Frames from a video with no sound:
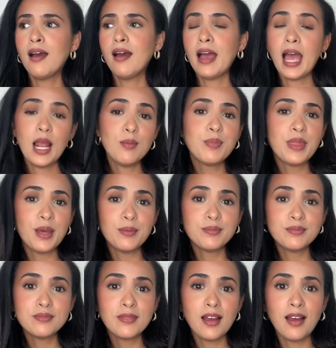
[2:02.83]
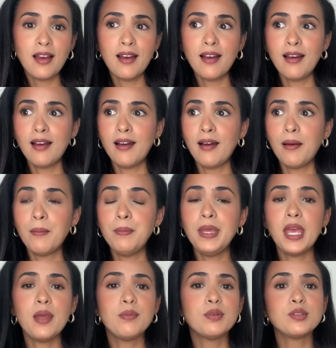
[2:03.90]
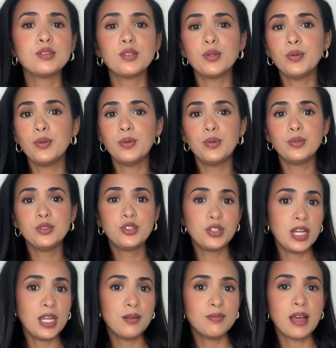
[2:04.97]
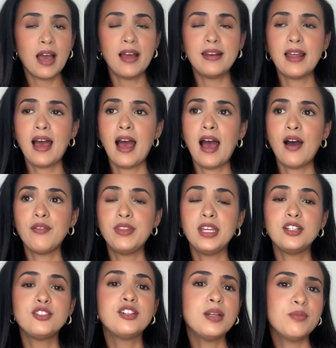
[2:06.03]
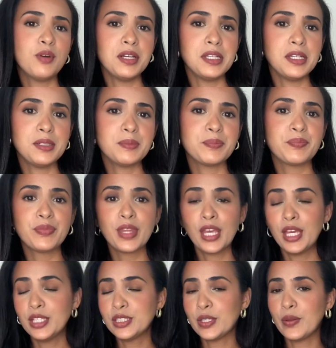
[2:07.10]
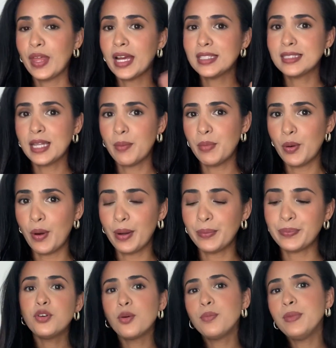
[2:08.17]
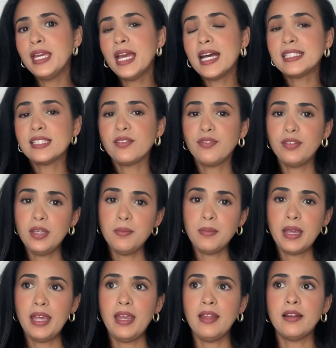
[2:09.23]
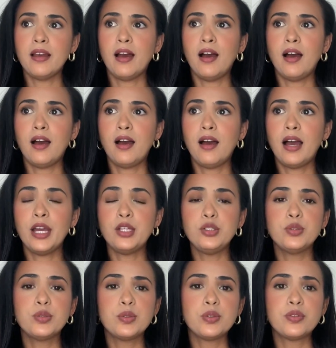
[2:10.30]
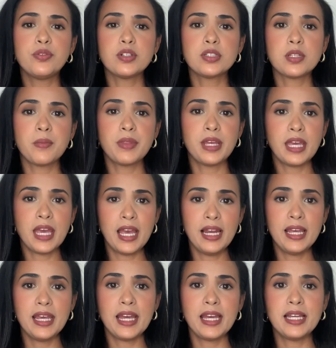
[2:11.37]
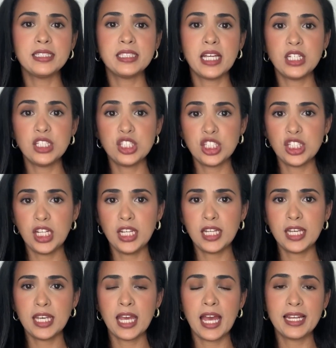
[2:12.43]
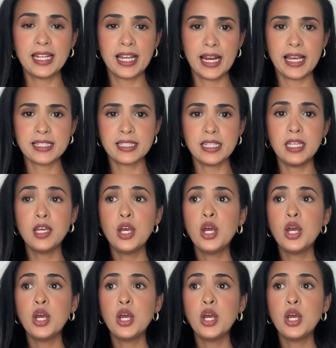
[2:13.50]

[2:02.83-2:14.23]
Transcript: help them be able to dream and have their dream wedding. So that's number one. For me as a female, I do look for something elegant and chic and classy,